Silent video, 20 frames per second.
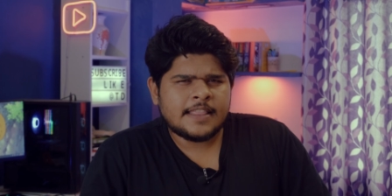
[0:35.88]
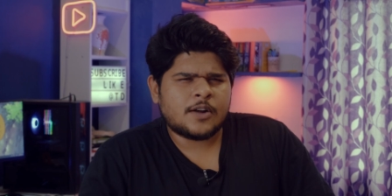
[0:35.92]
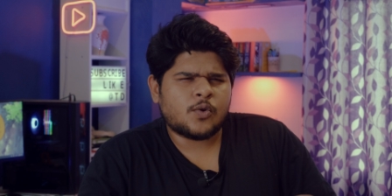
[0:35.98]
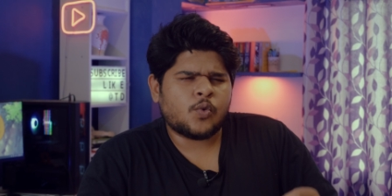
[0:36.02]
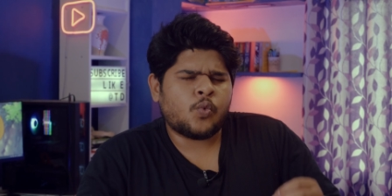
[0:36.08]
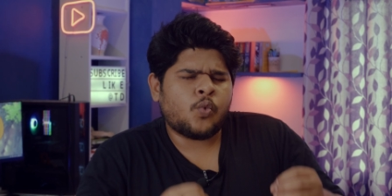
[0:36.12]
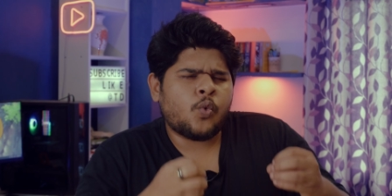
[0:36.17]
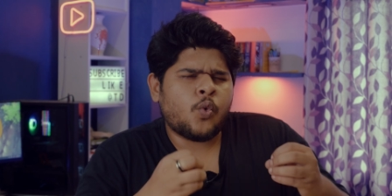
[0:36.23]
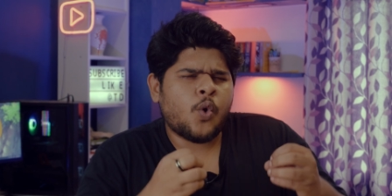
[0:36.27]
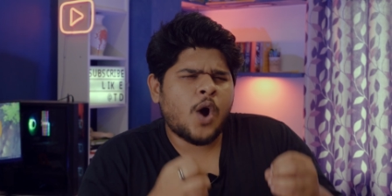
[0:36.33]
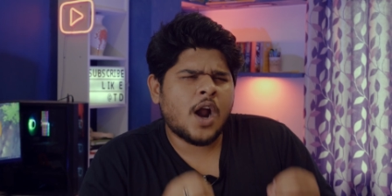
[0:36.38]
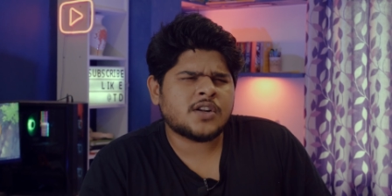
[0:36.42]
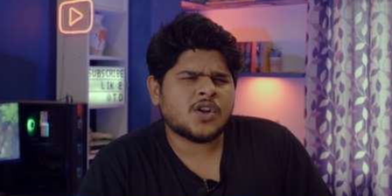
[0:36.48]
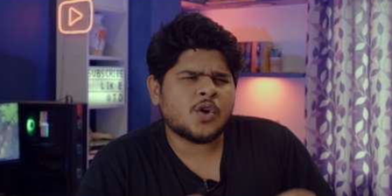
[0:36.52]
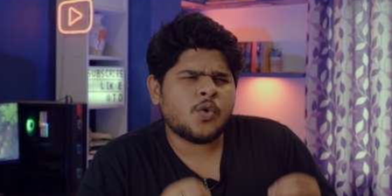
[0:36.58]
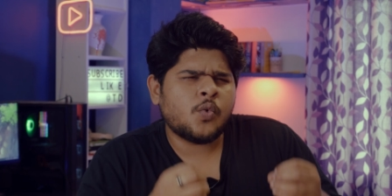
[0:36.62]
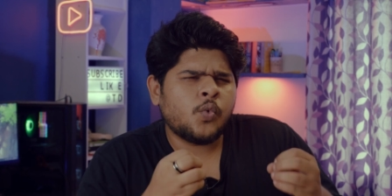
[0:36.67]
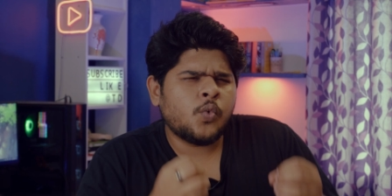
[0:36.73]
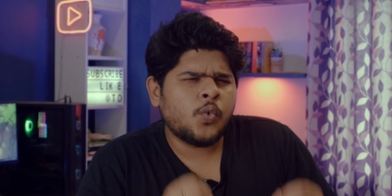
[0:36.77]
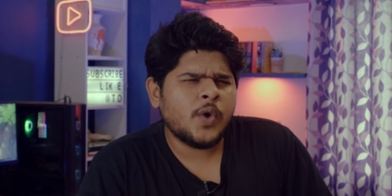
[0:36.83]
that what
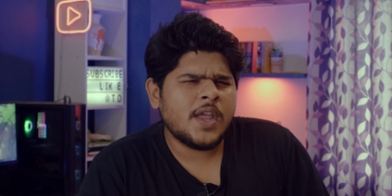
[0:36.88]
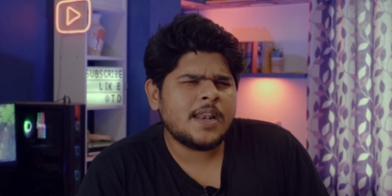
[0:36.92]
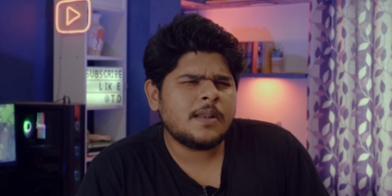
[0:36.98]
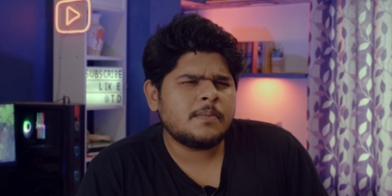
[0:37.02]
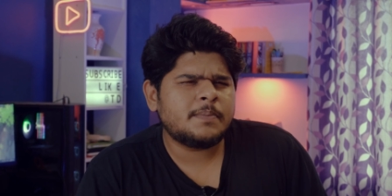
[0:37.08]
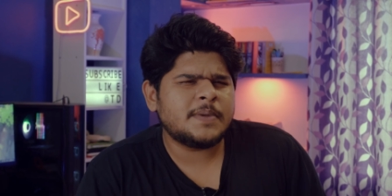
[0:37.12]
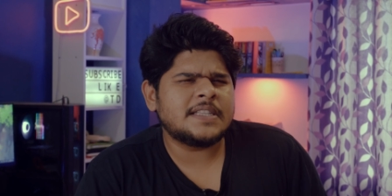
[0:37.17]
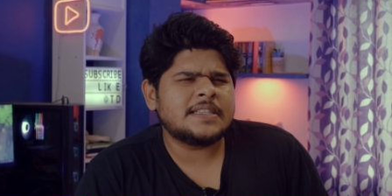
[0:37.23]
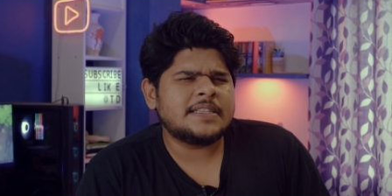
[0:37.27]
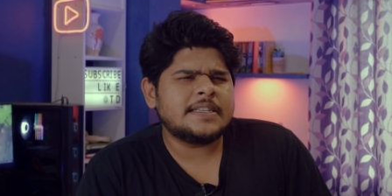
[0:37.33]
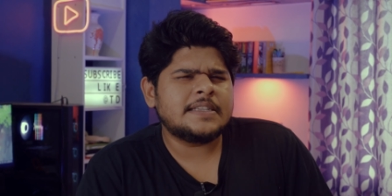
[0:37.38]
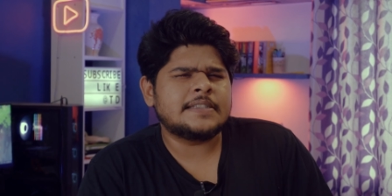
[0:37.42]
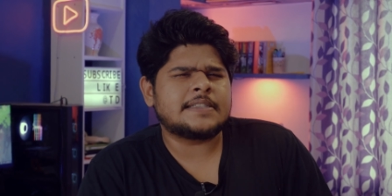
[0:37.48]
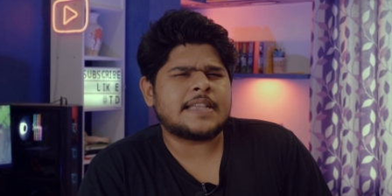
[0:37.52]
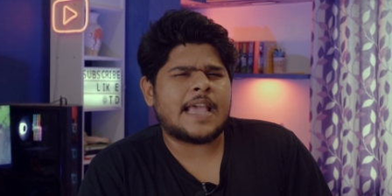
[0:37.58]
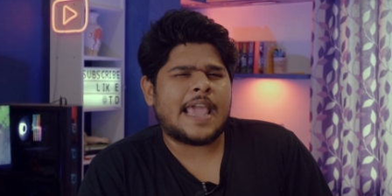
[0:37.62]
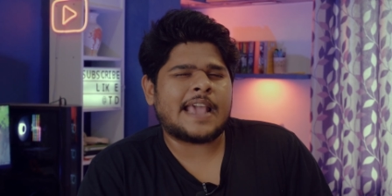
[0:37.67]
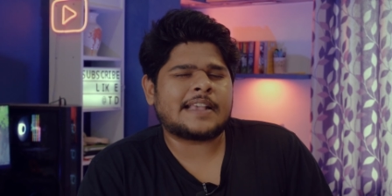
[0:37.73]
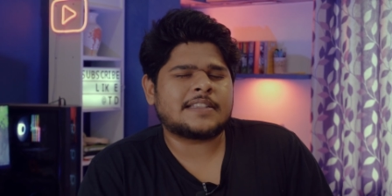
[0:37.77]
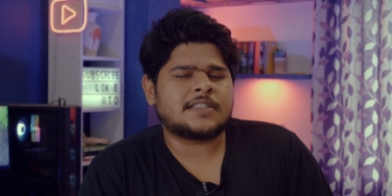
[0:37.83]
will be
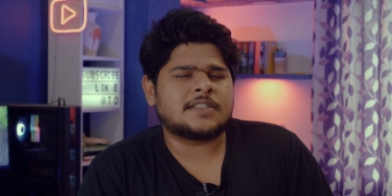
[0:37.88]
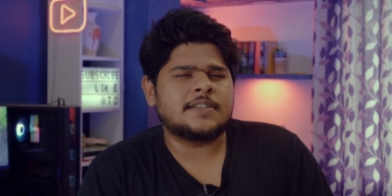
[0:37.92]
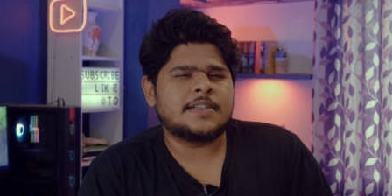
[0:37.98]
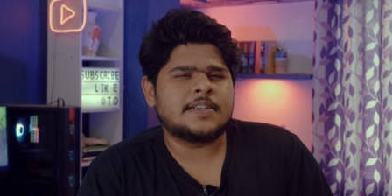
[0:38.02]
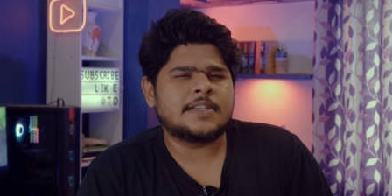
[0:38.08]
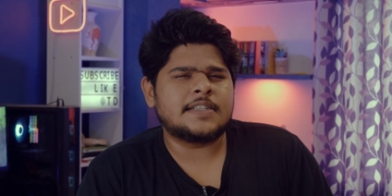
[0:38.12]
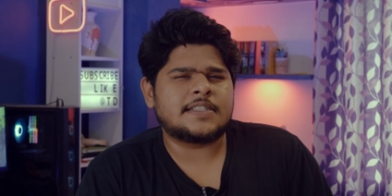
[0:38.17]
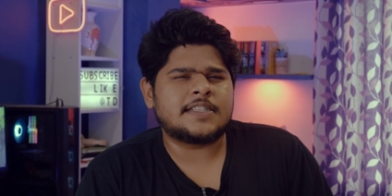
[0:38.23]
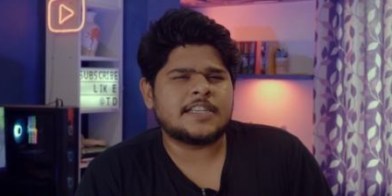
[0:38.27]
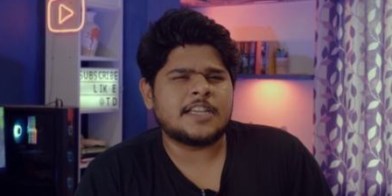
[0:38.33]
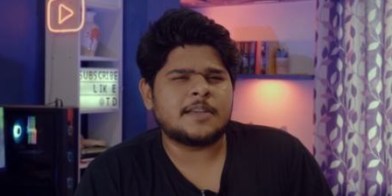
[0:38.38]
these X3D